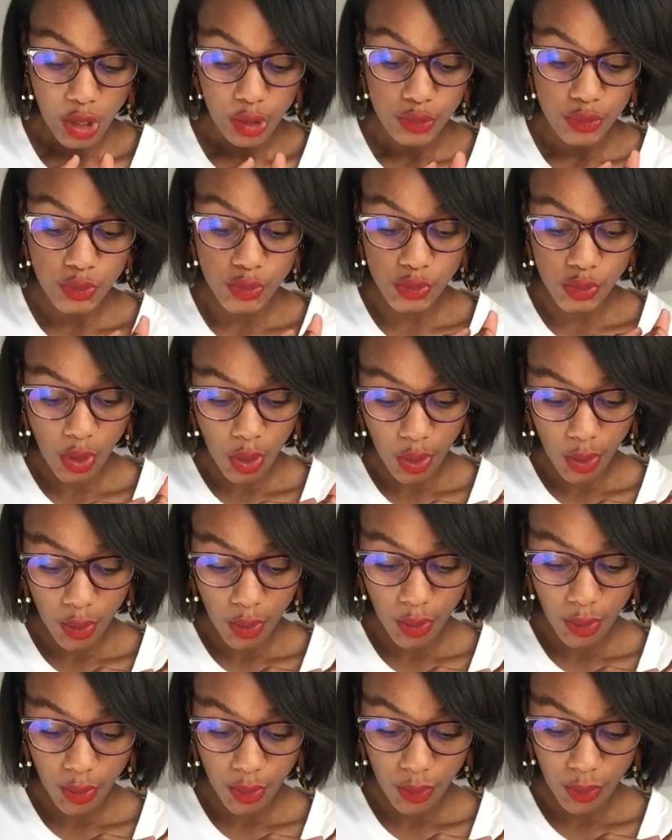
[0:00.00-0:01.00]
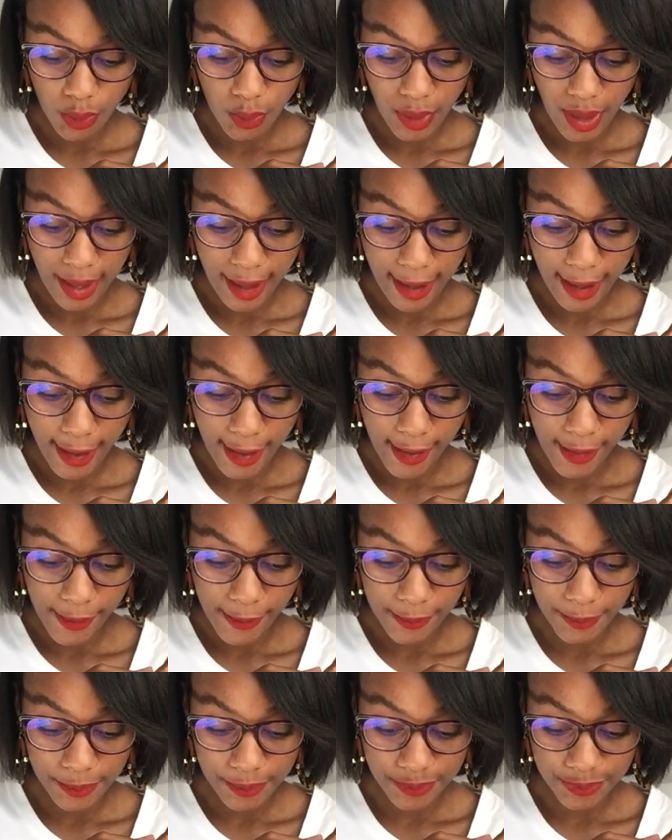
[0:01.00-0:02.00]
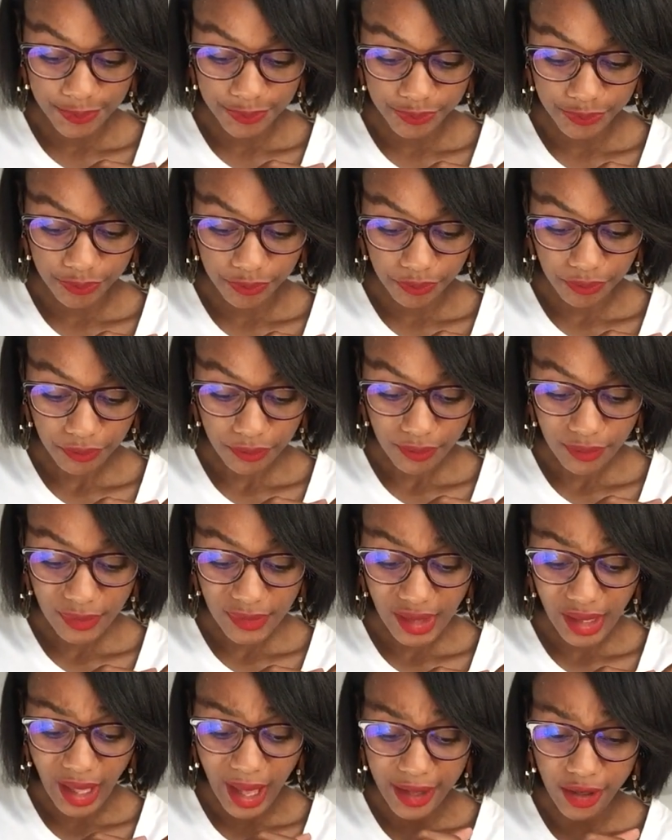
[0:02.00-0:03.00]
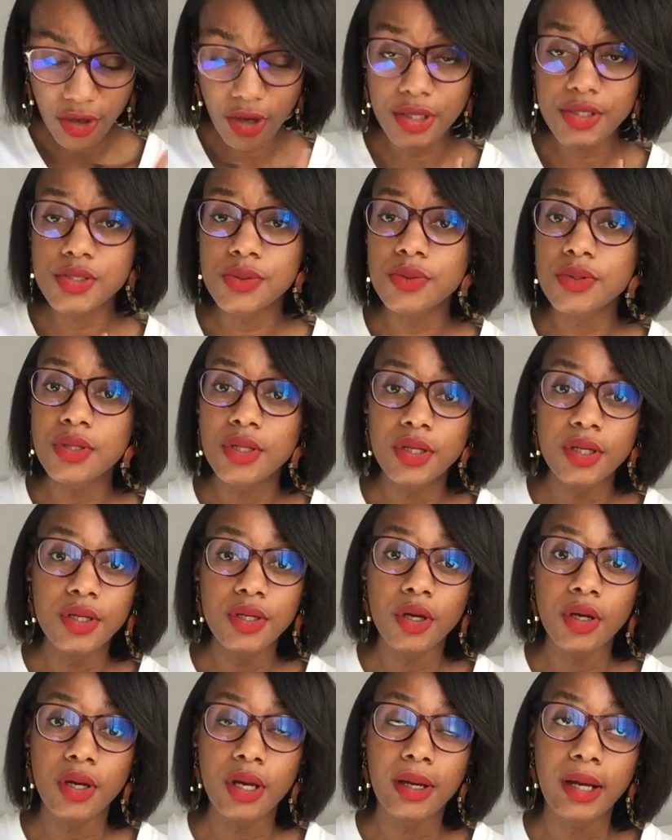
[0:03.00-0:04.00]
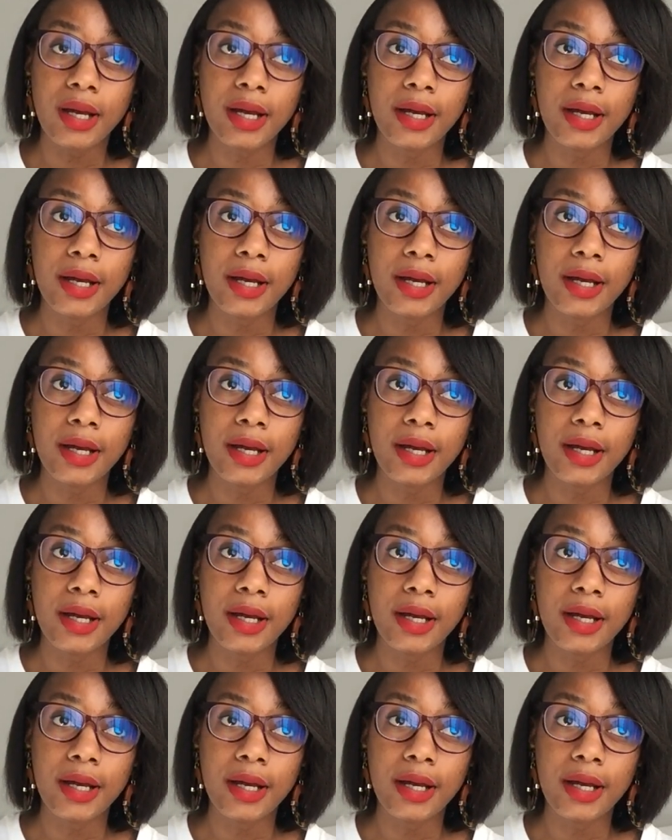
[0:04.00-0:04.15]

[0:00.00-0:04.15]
So I got to the